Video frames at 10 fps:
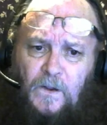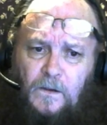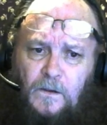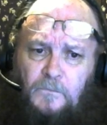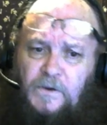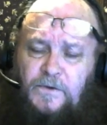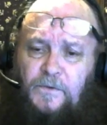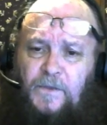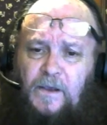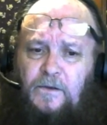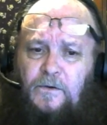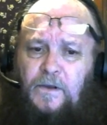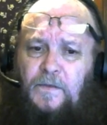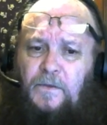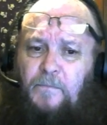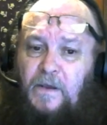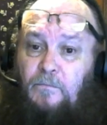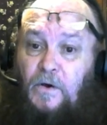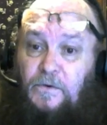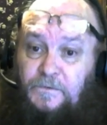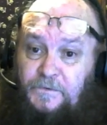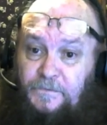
But you think you get the big balls.